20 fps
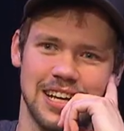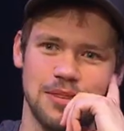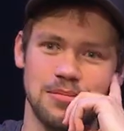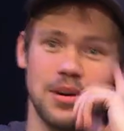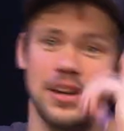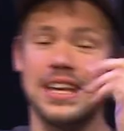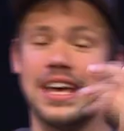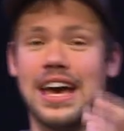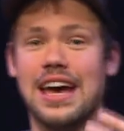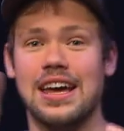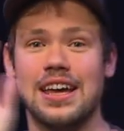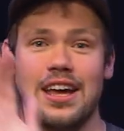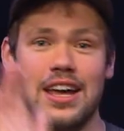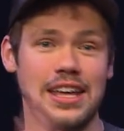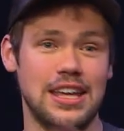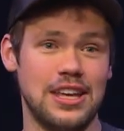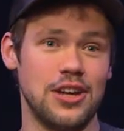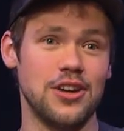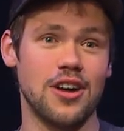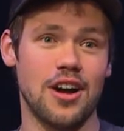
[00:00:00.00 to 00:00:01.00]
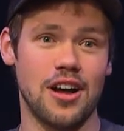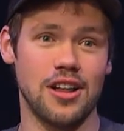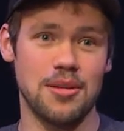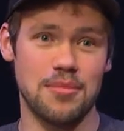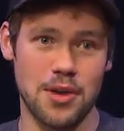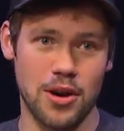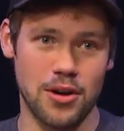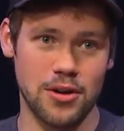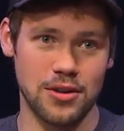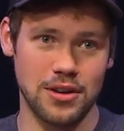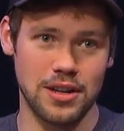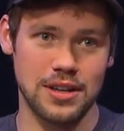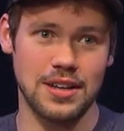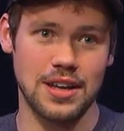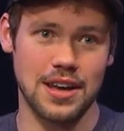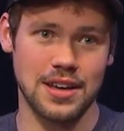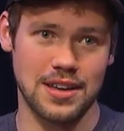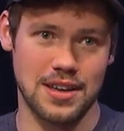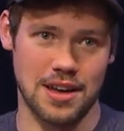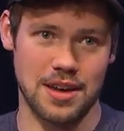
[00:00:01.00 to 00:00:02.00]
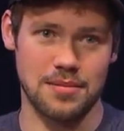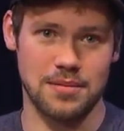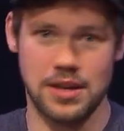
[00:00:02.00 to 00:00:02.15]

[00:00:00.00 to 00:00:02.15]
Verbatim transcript: But yeah, Hearalamode dot com.